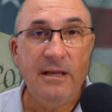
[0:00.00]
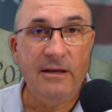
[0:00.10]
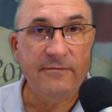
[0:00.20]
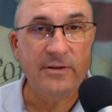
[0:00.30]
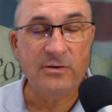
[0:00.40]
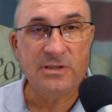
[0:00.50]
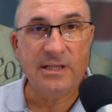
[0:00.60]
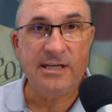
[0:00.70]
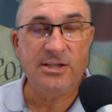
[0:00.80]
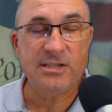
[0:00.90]
if those
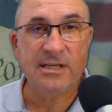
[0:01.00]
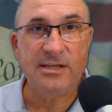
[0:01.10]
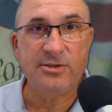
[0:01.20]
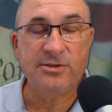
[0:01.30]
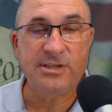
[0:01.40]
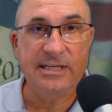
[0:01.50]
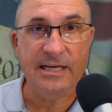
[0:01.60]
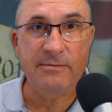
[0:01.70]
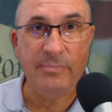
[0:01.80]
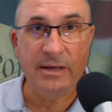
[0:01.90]
legislatures
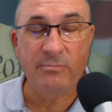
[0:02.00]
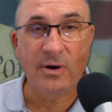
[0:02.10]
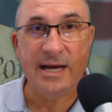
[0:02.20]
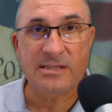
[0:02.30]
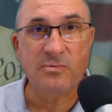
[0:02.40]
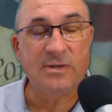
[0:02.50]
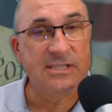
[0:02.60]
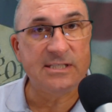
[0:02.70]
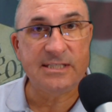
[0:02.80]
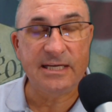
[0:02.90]
get big brass
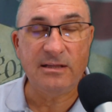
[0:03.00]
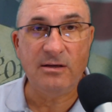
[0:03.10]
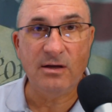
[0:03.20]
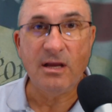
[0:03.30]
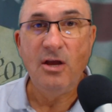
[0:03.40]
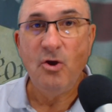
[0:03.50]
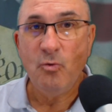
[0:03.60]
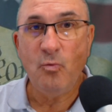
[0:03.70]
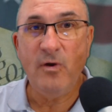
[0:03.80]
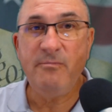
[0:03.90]
ones and say, look,
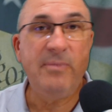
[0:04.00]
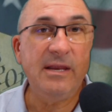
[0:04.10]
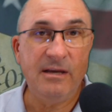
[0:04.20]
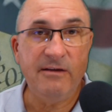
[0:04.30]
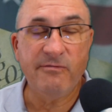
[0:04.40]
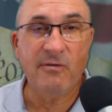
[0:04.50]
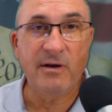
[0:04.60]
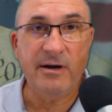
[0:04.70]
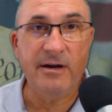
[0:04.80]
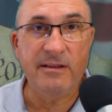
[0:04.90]
we've been
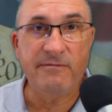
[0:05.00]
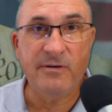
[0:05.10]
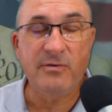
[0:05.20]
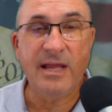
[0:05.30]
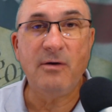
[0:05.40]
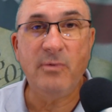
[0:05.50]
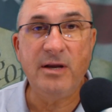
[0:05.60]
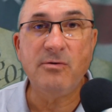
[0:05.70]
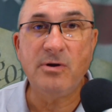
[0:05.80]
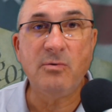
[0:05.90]
defrauded in the vote count, we
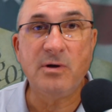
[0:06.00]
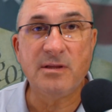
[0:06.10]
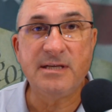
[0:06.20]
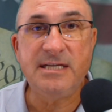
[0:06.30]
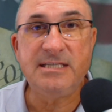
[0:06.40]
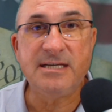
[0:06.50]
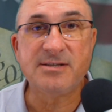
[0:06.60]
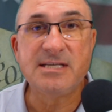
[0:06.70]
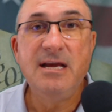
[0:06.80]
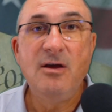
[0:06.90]
don't know all the
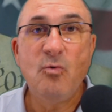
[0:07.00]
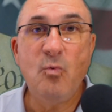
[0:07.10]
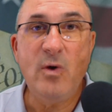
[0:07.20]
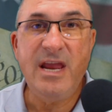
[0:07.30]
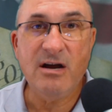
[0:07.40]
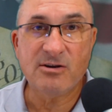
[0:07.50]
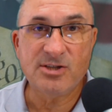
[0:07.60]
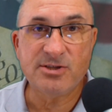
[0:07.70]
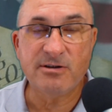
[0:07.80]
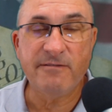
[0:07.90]
details, we are
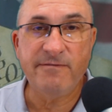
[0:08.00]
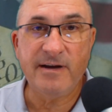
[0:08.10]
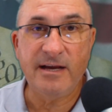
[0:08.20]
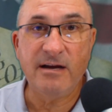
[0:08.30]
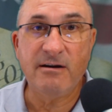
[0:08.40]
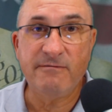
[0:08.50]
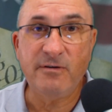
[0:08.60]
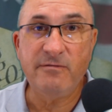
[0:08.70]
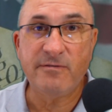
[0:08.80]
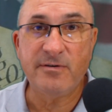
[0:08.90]
certifying our
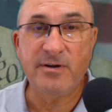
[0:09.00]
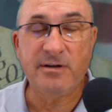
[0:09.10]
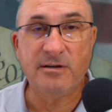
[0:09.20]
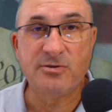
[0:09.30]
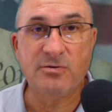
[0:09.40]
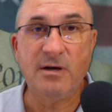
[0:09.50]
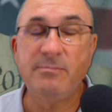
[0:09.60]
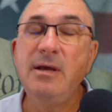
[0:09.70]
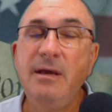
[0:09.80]
vote for Donald Trump,